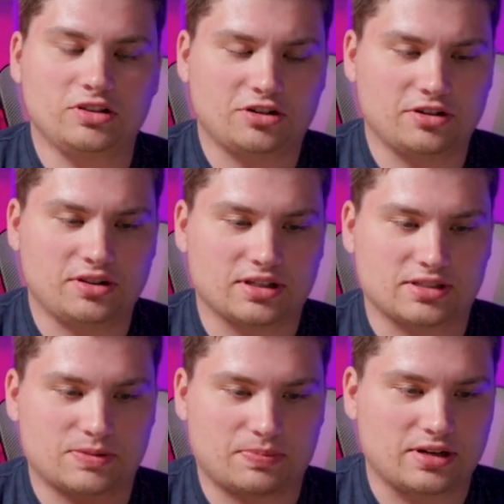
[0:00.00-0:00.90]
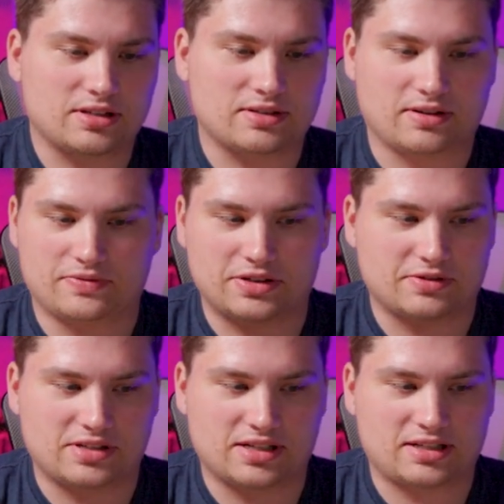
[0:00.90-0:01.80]
Sure, the sprints of
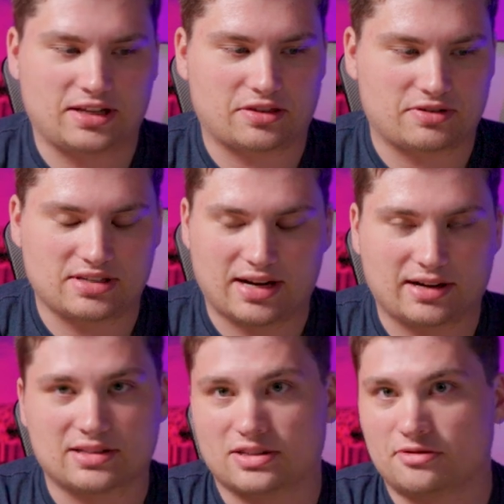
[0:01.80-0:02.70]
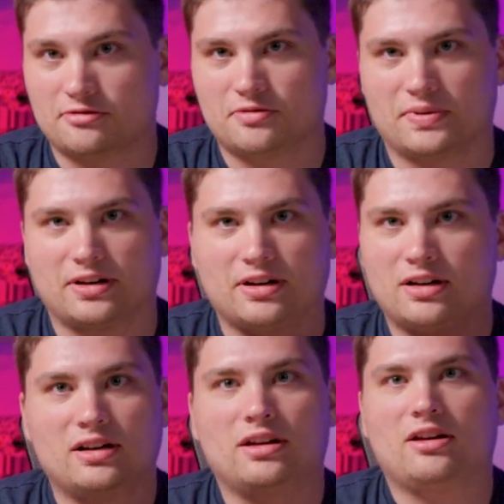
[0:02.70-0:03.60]
0 to 60 in 3 seconds is cool, but
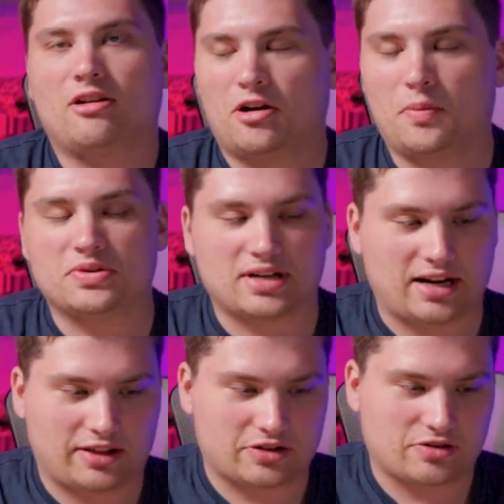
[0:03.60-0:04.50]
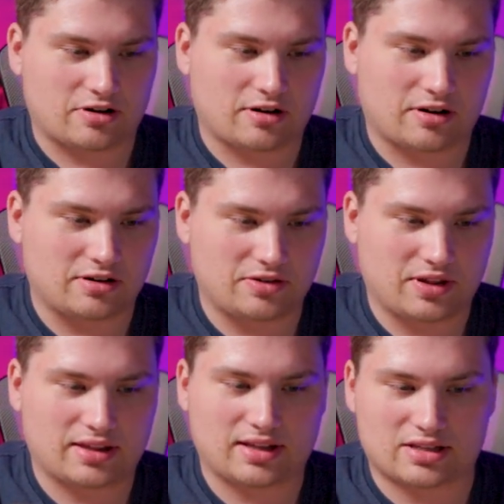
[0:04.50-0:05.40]
almost any electric car can do
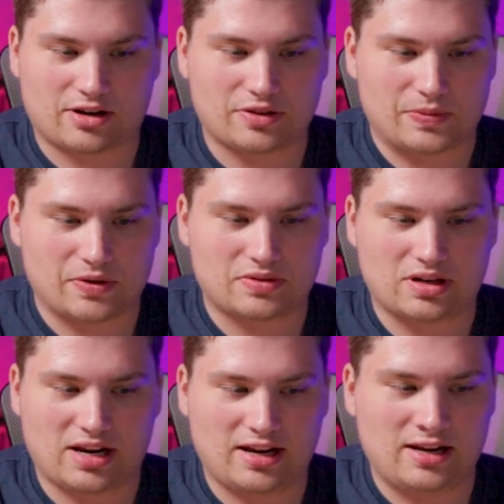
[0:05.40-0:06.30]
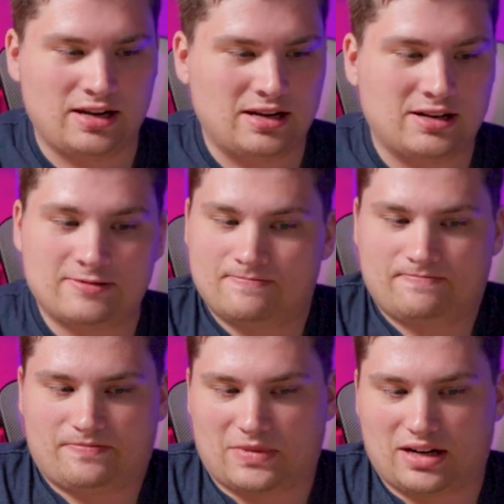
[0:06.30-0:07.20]
that that's on the road today.
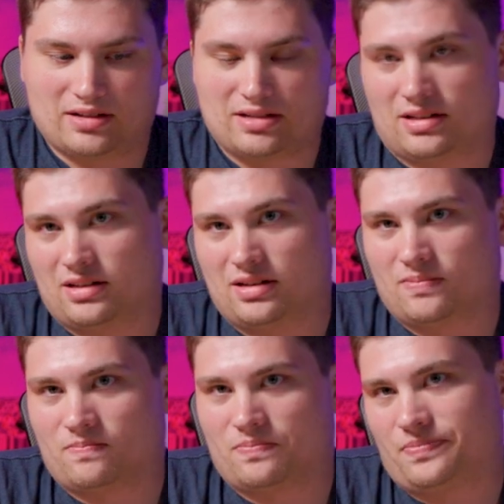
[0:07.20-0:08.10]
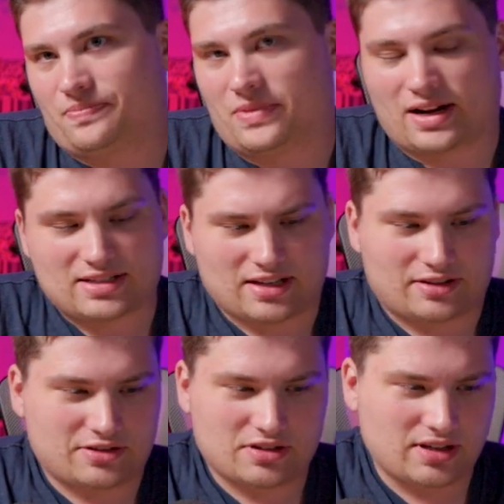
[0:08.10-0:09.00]
And like I said,
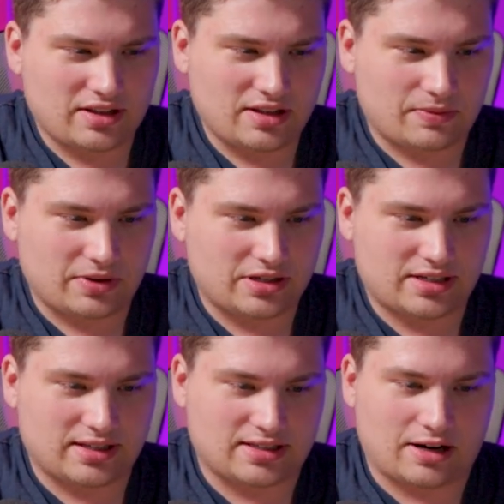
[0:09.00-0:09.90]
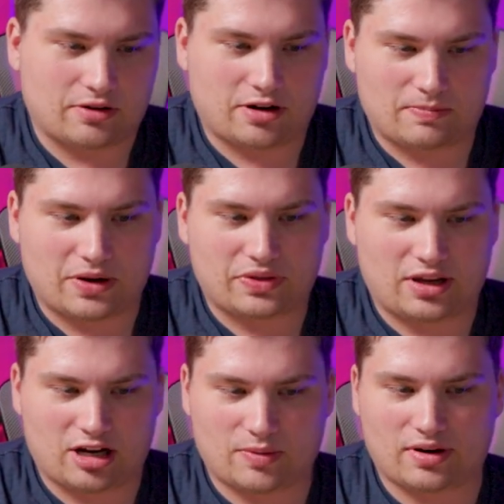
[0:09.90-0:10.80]
there's just nothing that really stands out about
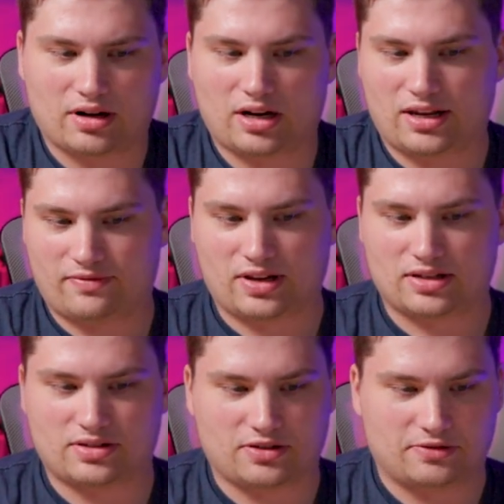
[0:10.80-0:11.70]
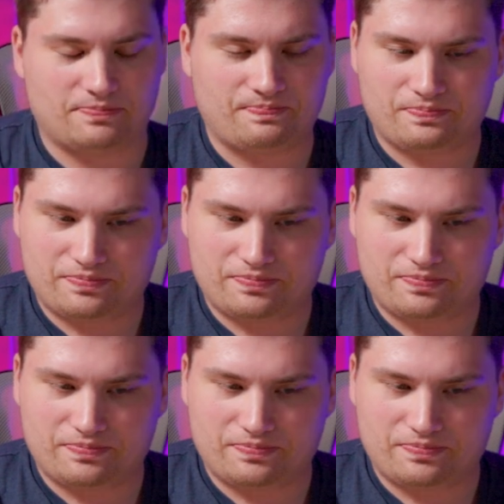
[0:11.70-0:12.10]
the Hummer EV. So